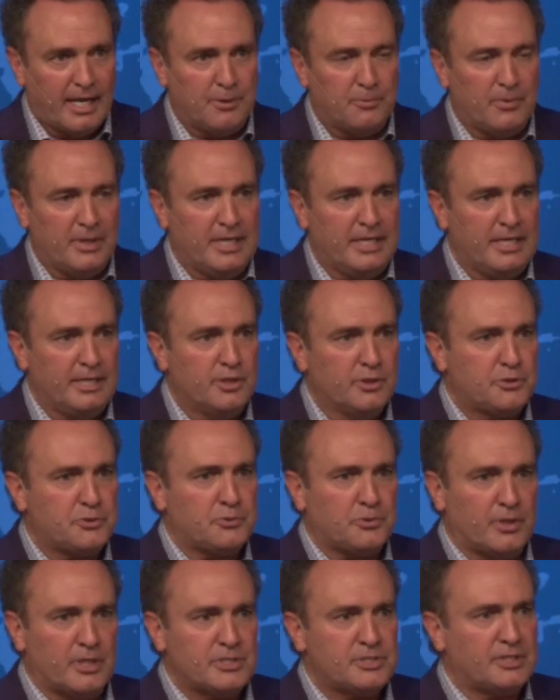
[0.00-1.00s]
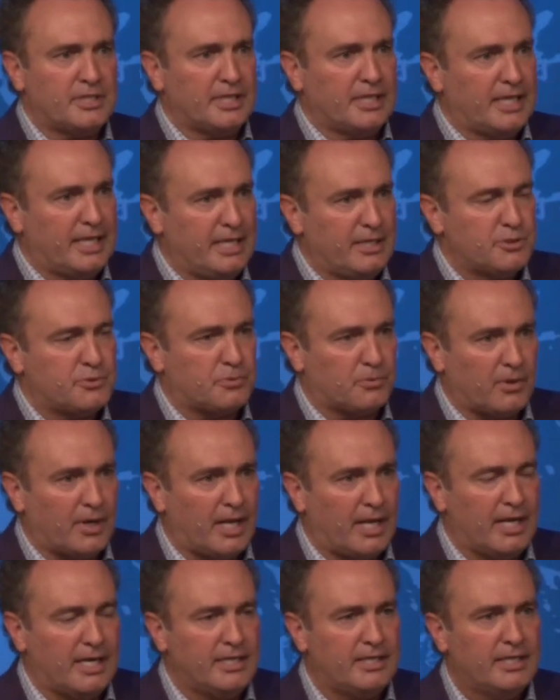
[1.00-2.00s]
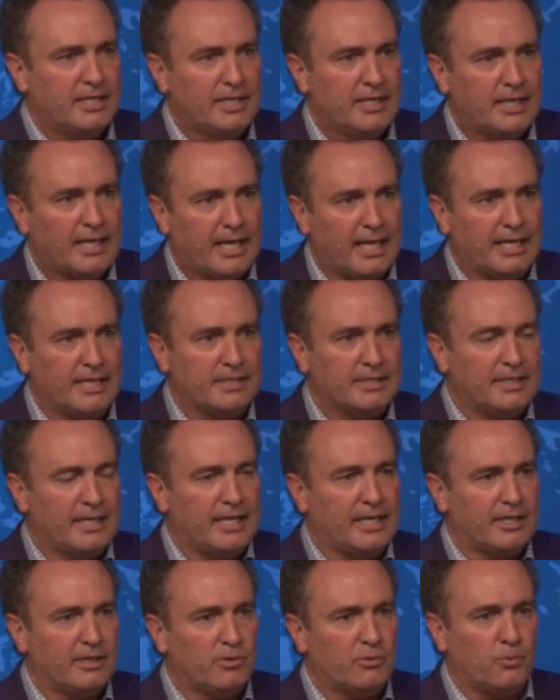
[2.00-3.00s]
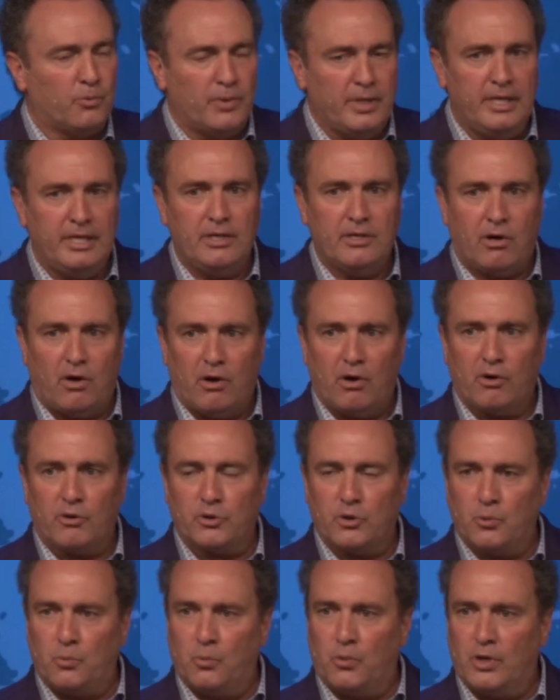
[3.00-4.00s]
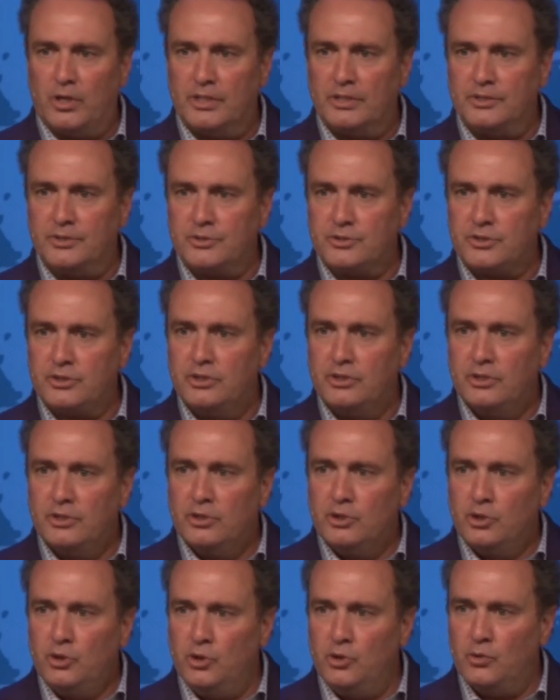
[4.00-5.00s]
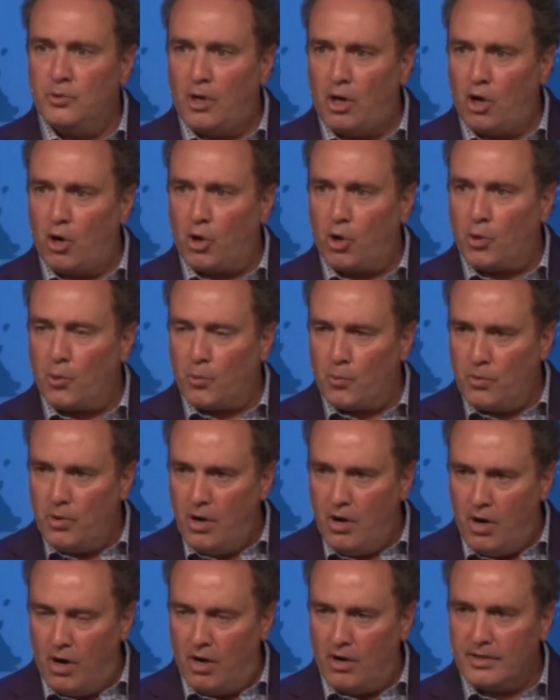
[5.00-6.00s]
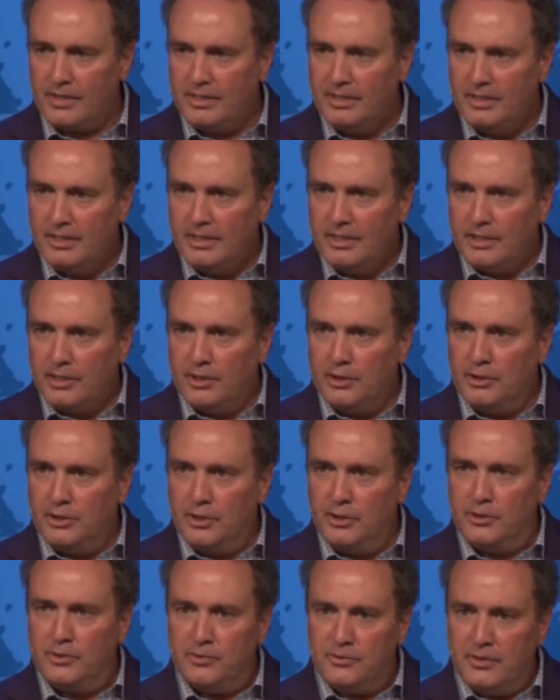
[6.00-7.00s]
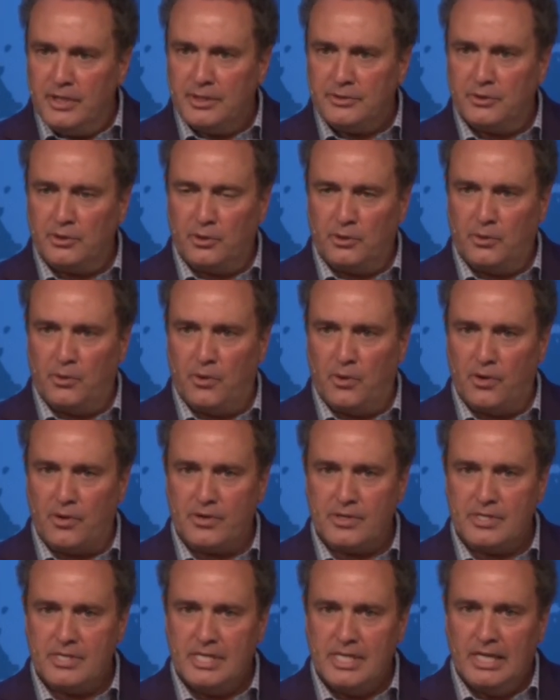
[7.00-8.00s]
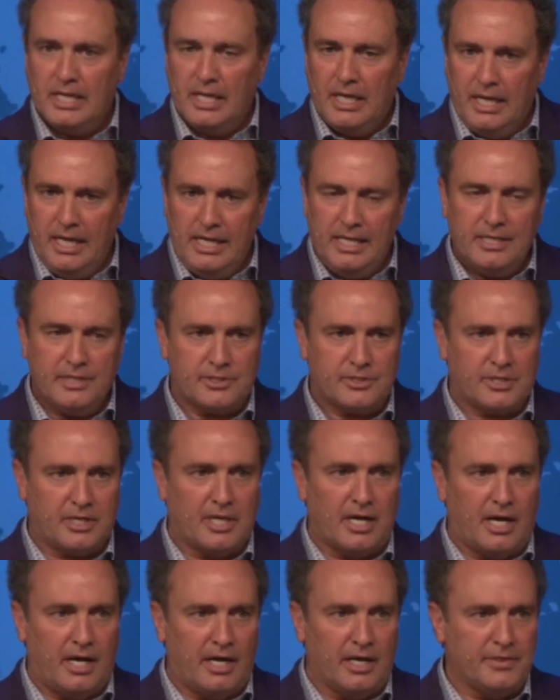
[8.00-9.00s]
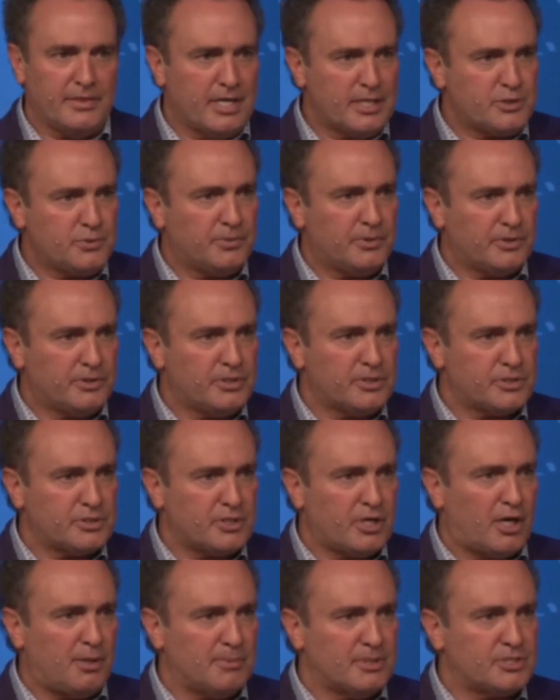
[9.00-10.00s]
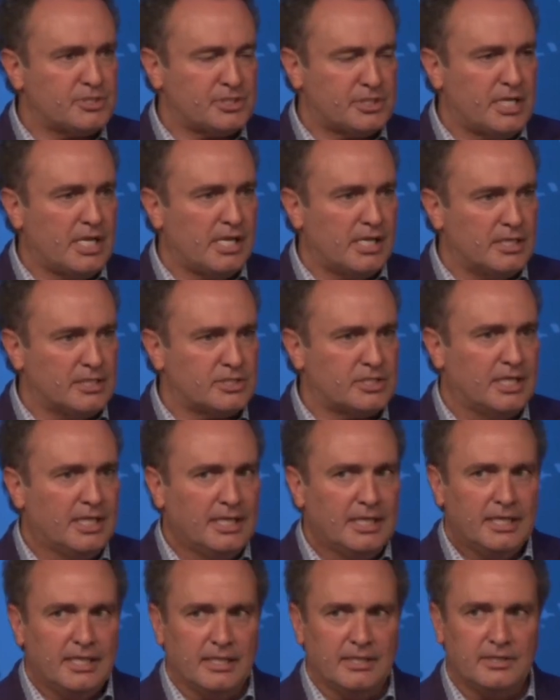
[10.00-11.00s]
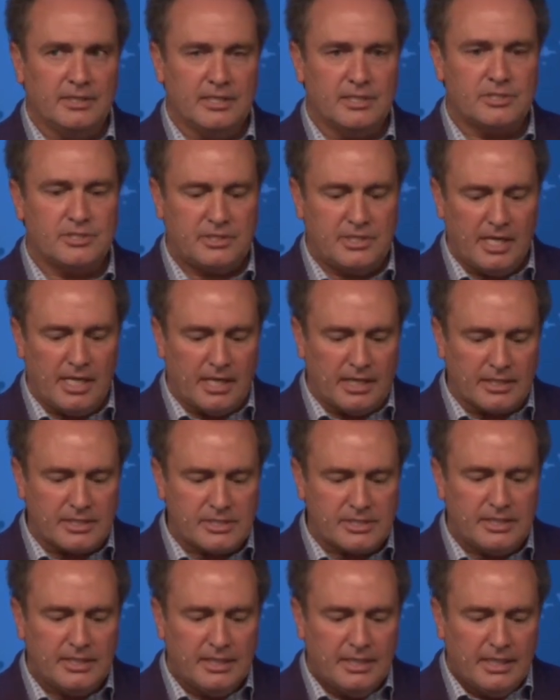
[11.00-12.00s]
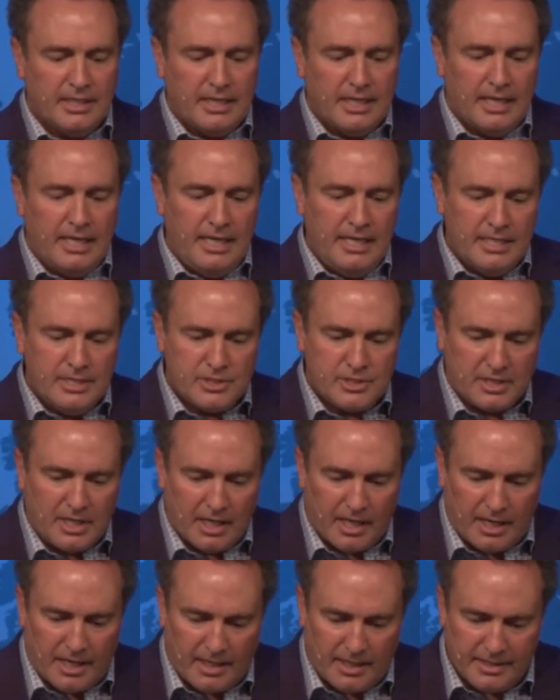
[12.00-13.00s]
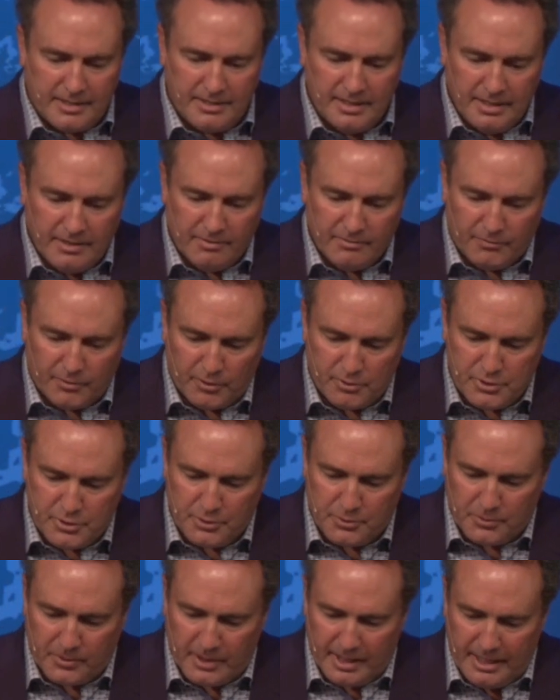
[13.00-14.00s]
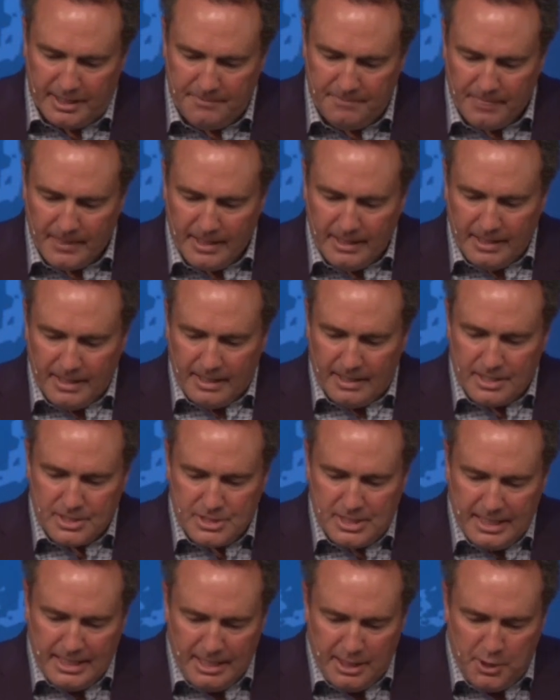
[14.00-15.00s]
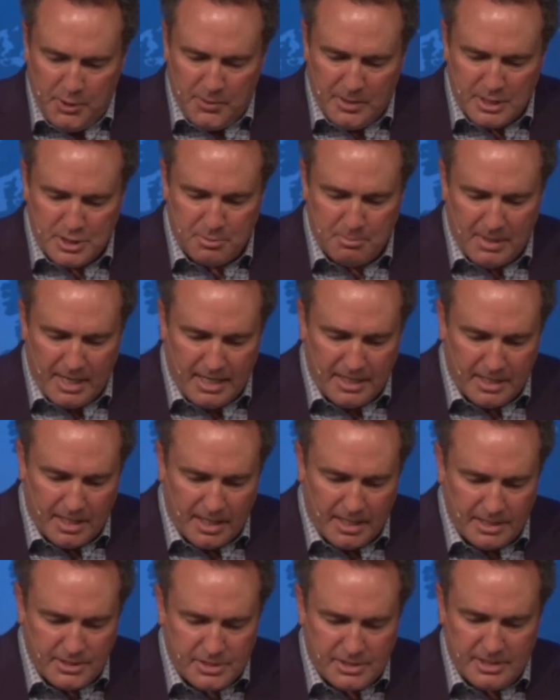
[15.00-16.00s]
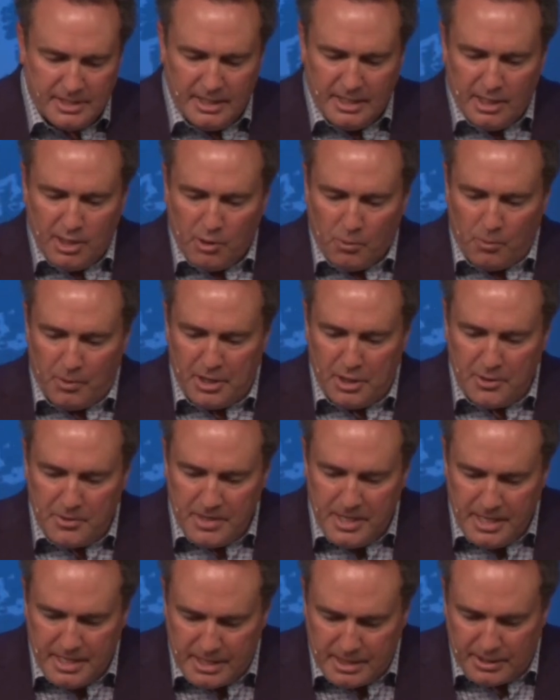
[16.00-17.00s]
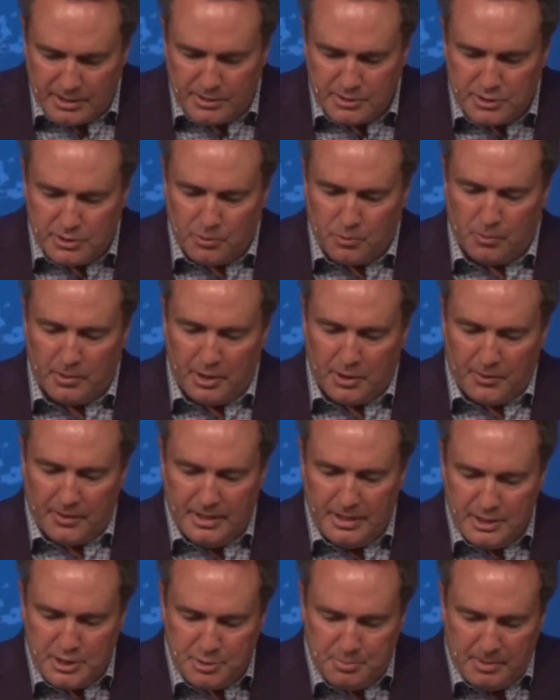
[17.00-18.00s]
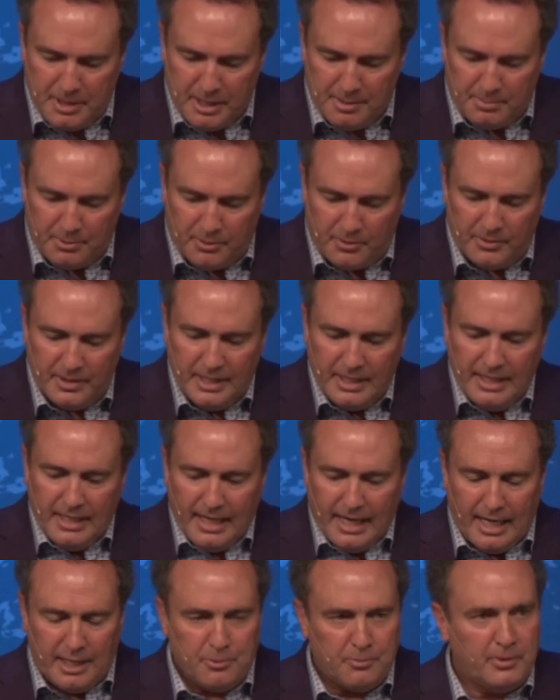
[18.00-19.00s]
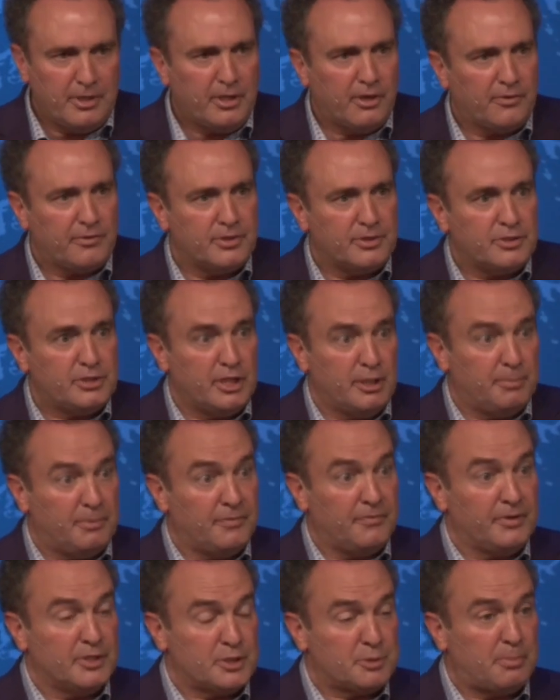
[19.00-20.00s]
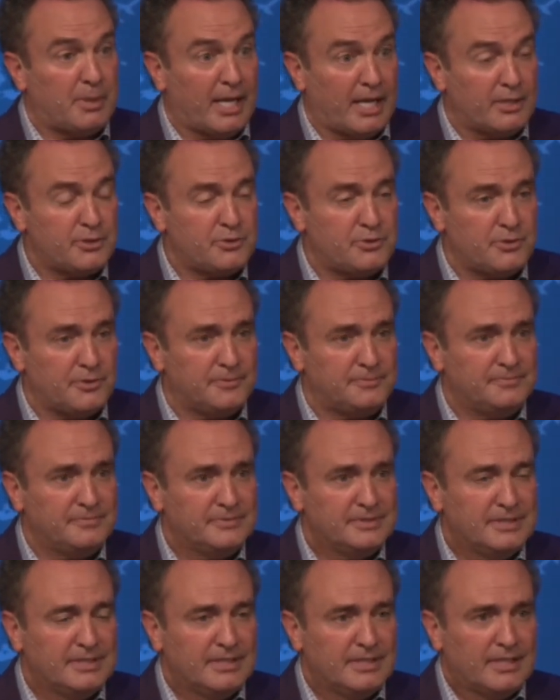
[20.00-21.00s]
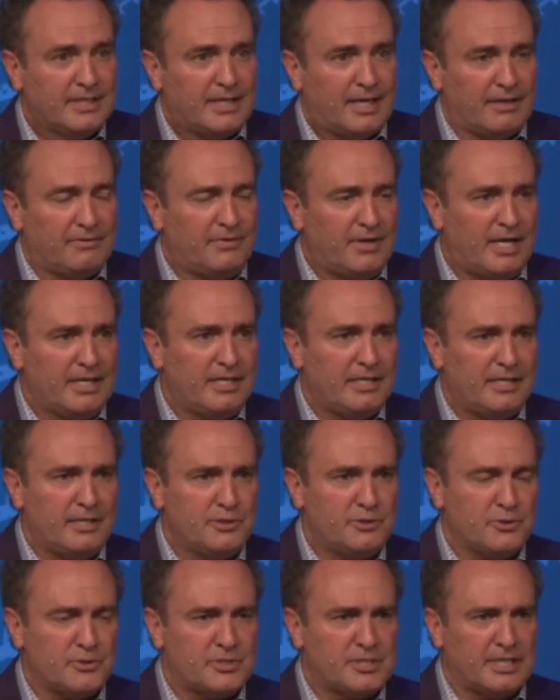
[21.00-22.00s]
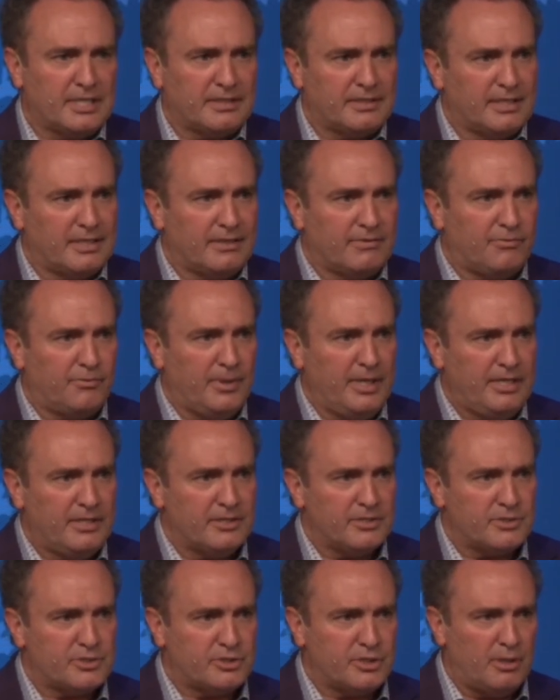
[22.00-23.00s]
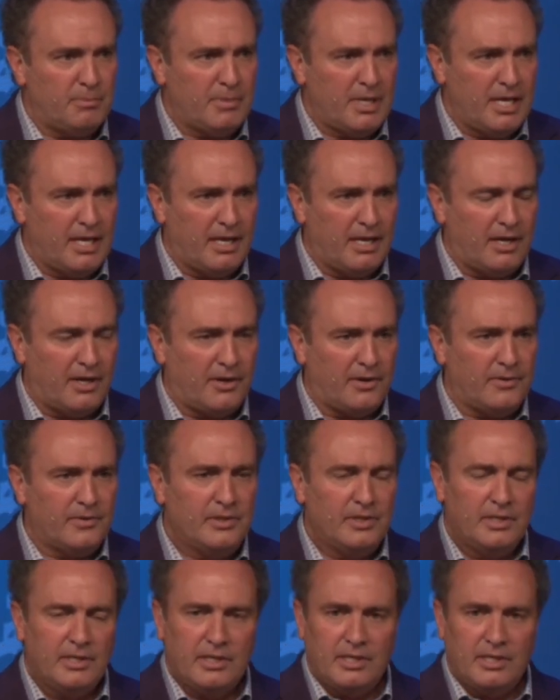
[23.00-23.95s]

And we need to trust that He's right and that we are the ones who are wrong. Know that the Lord, He is God. That's what the psalmist says in this text. He is God, verse 3. It is He who has made us. We are His people, and we are the sheep of His pasture. I find it interesting that if we can somehow